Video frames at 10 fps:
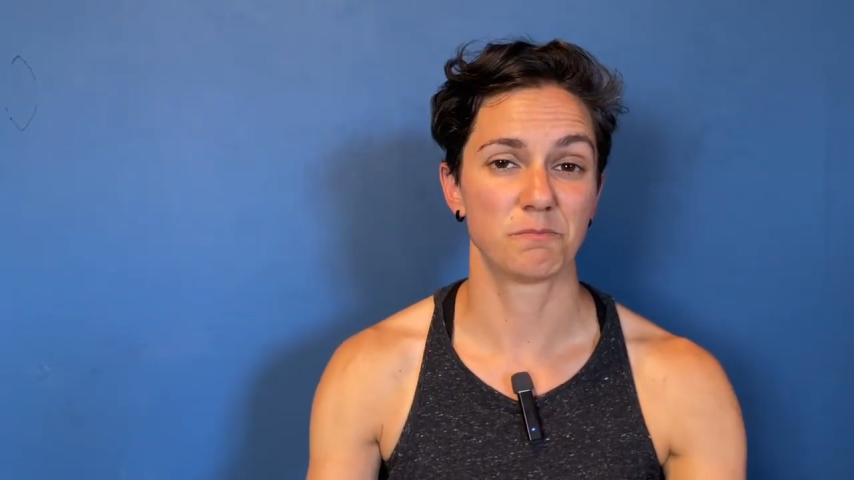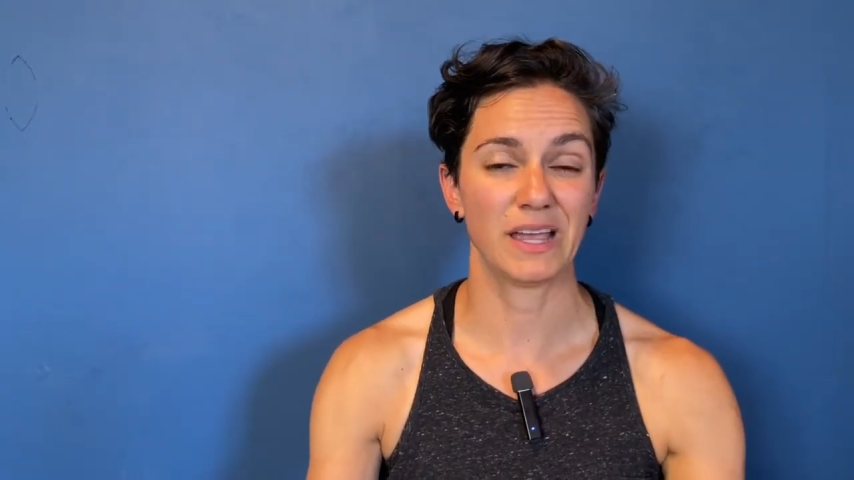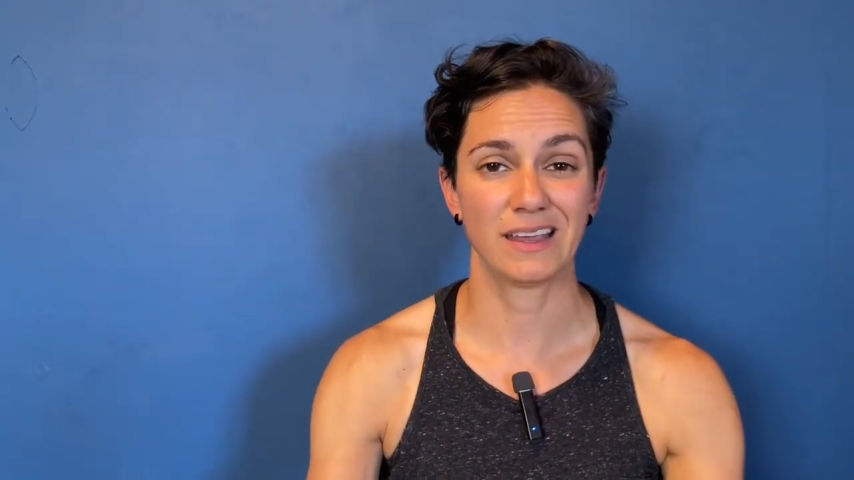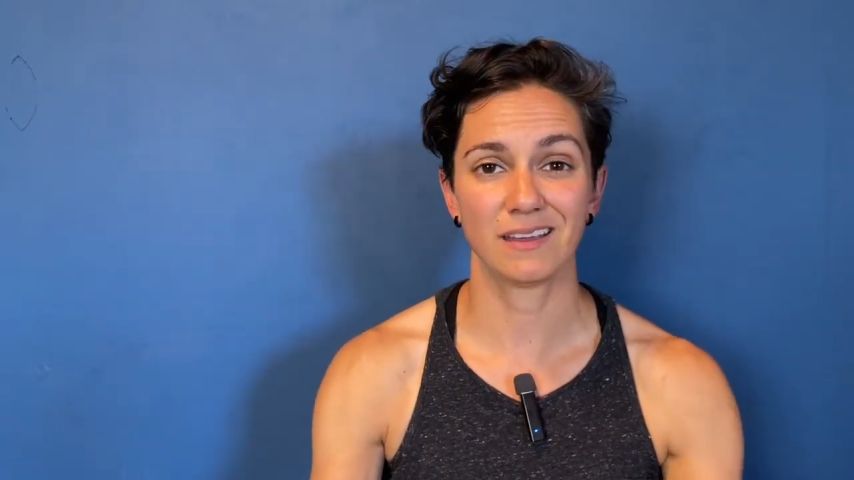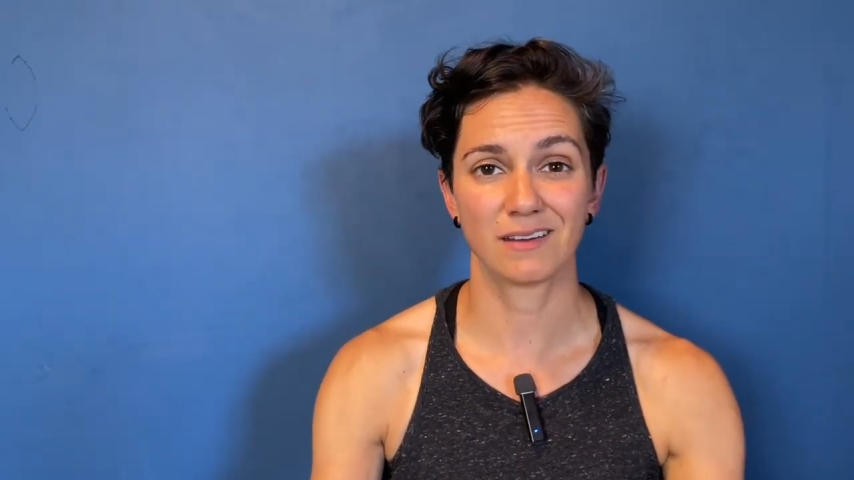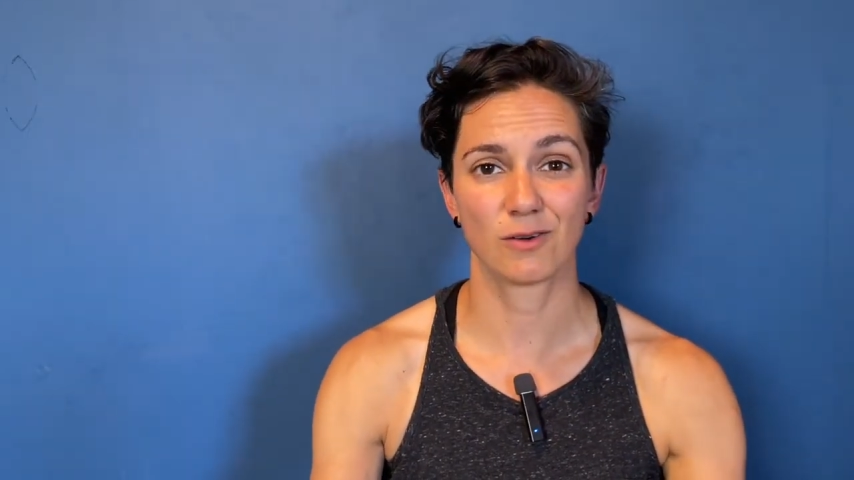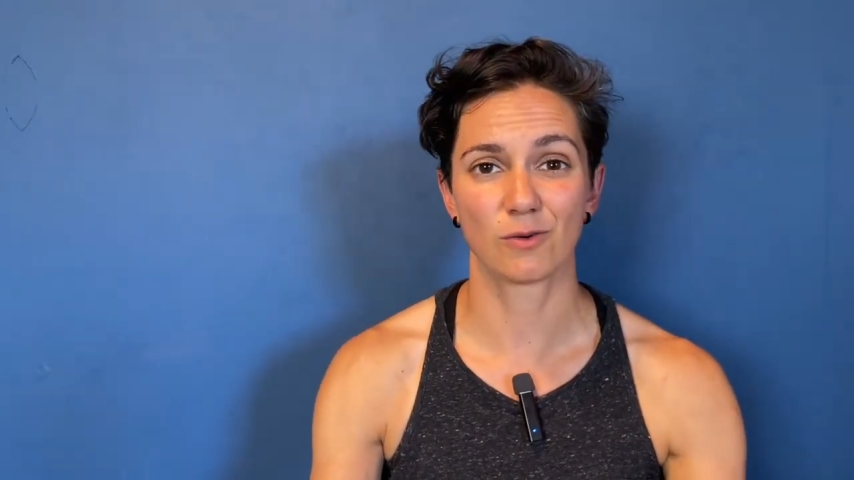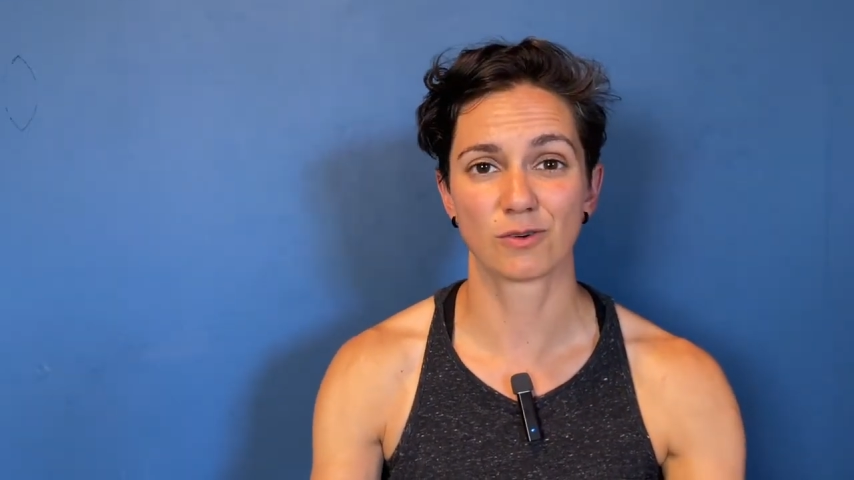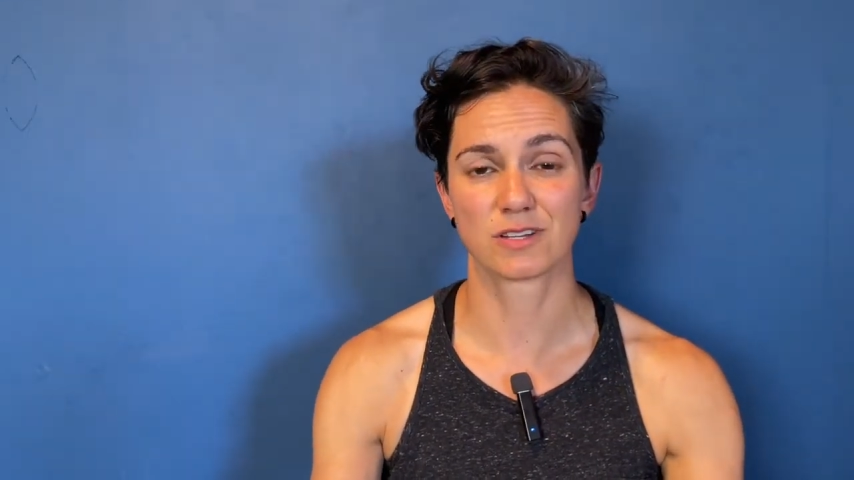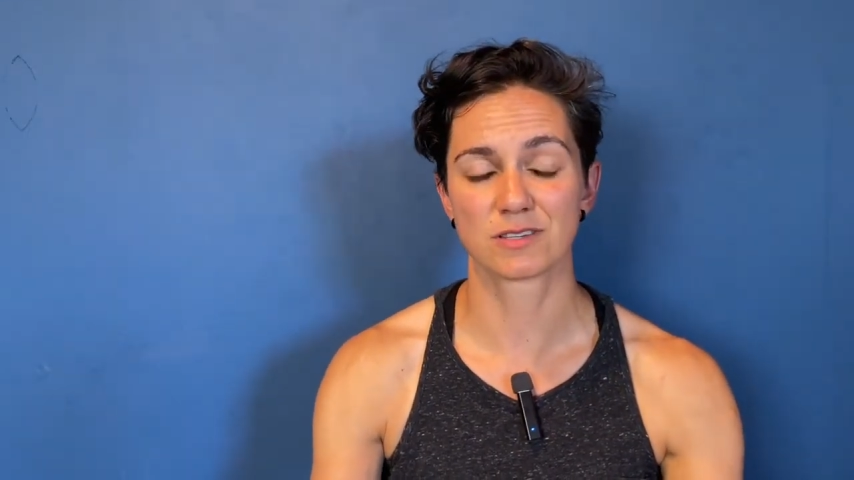pain
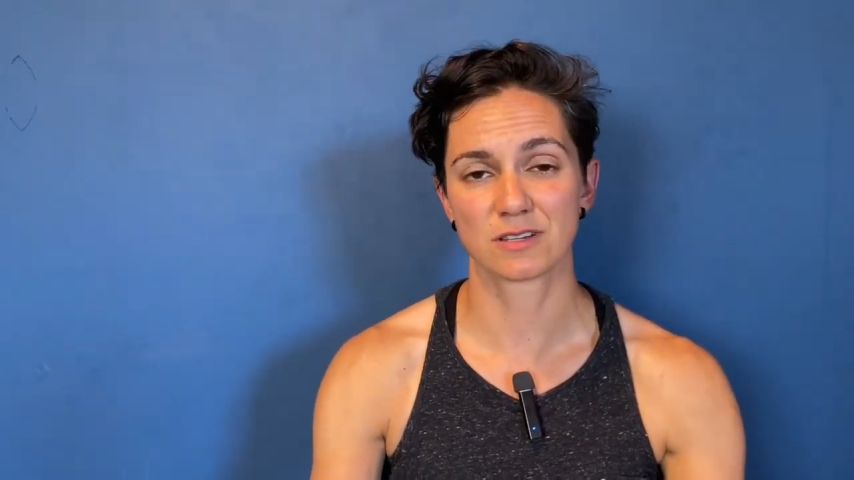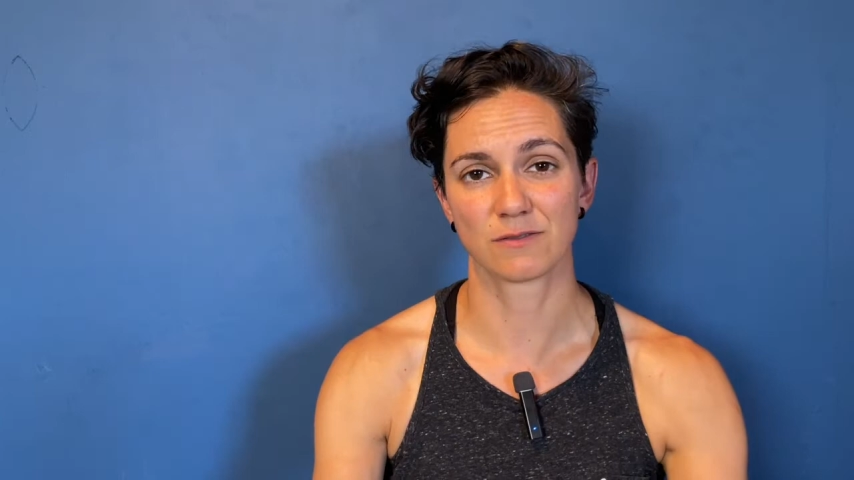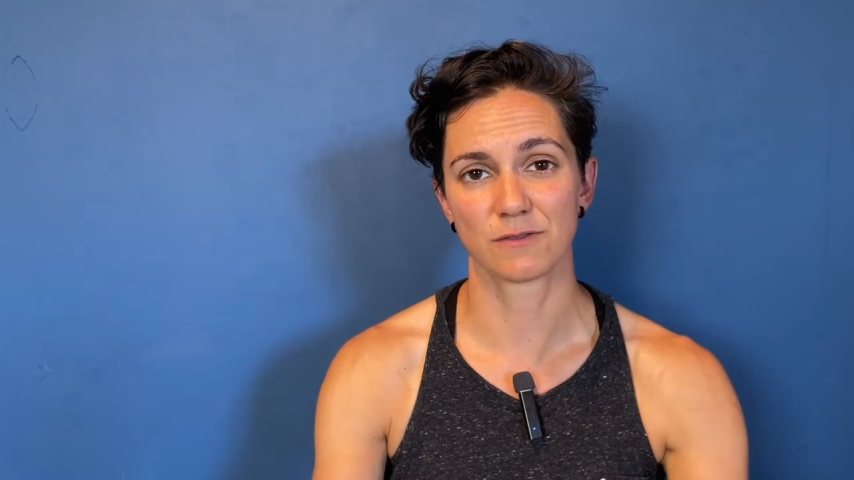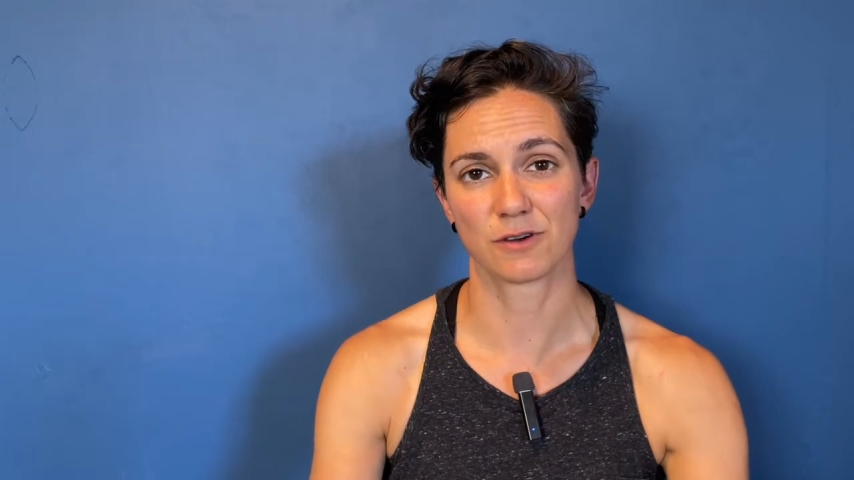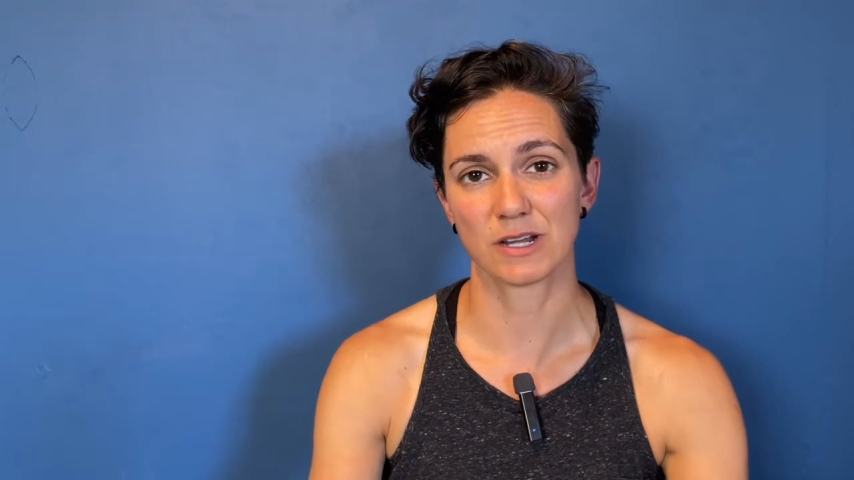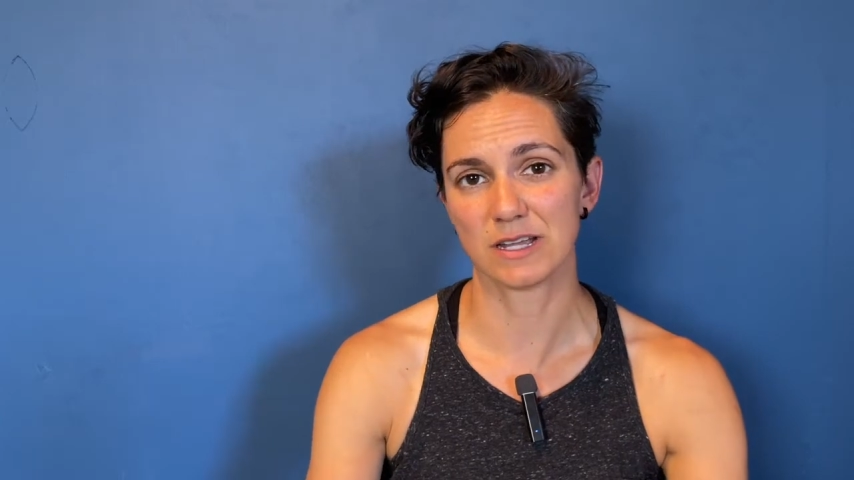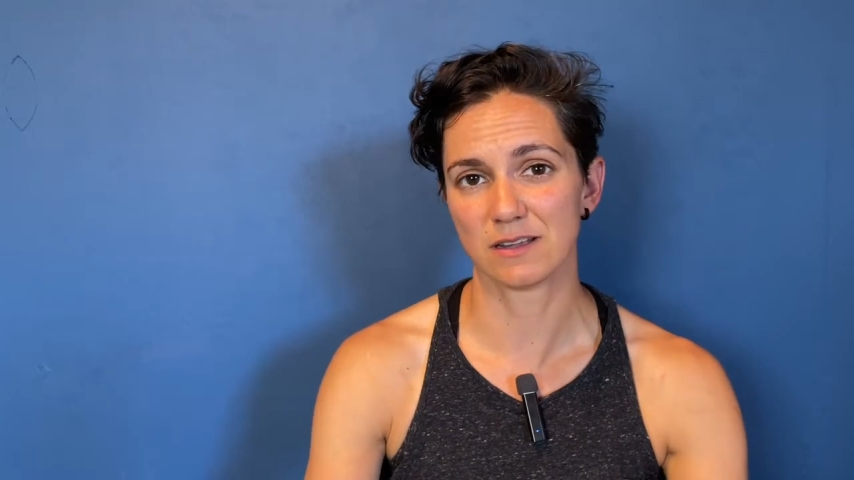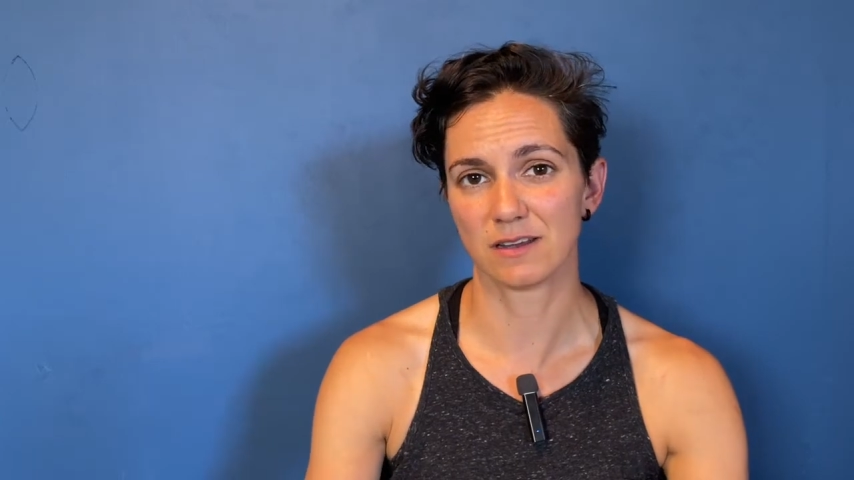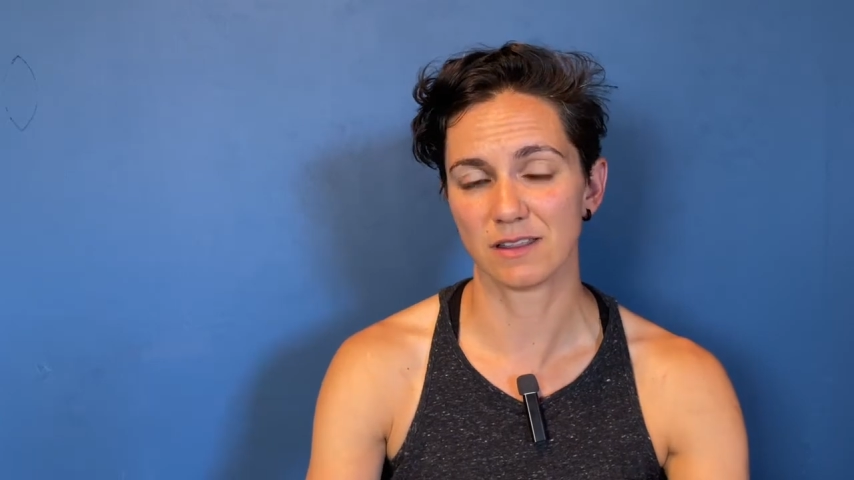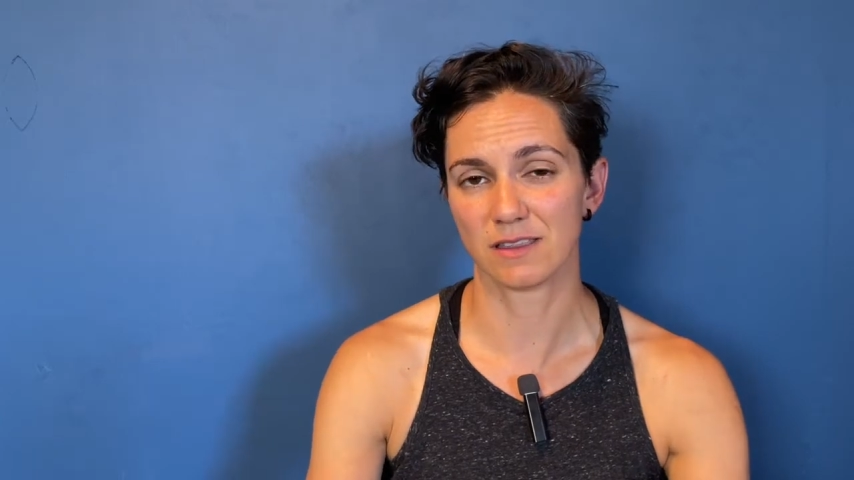or discomfort in